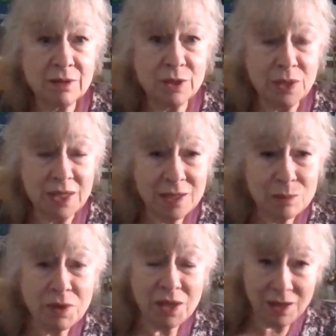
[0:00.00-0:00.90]
doing this,
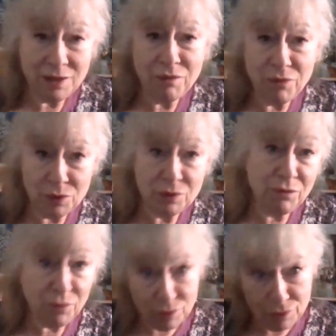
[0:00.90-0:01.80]
but yeah, the
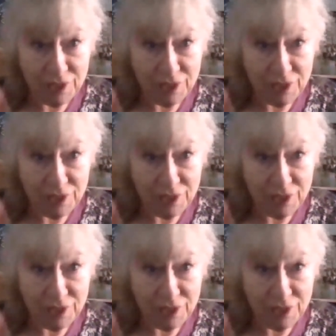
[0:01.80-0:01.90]
full